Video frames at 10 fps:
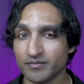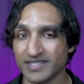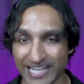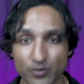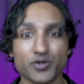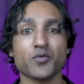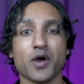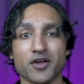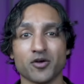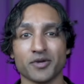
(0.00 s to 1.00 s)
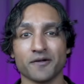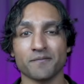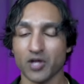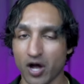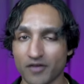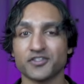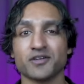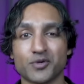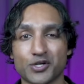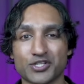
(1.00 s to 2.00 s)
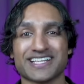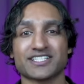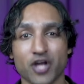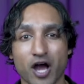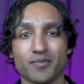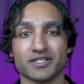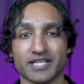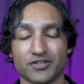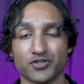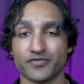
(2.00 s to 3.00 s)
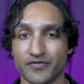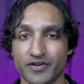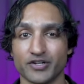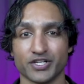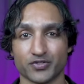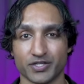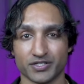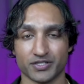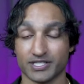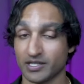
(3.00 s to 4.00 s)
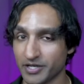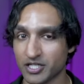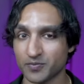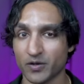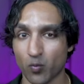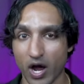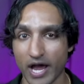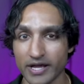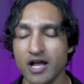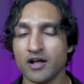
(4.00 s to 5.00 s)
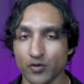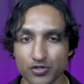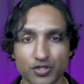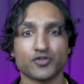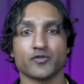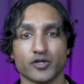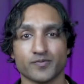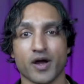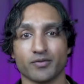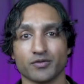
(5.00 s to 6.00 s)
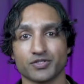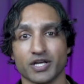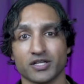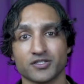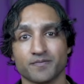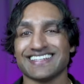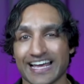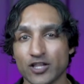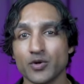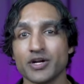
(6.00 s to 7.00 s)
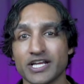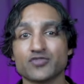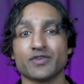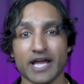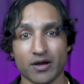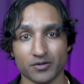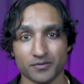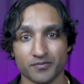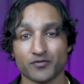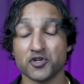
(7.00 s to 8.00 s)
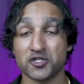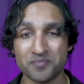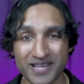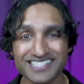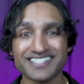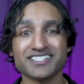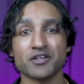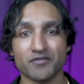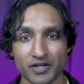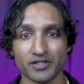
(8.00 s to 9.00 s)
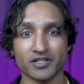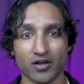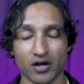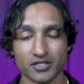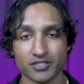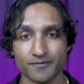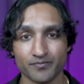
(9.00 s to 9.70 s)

Delaware and Wyoming often emerge as top contenders for various reasons, and let me explain why those are the two most popular states. Delaware is renowned for its business-friendly laws,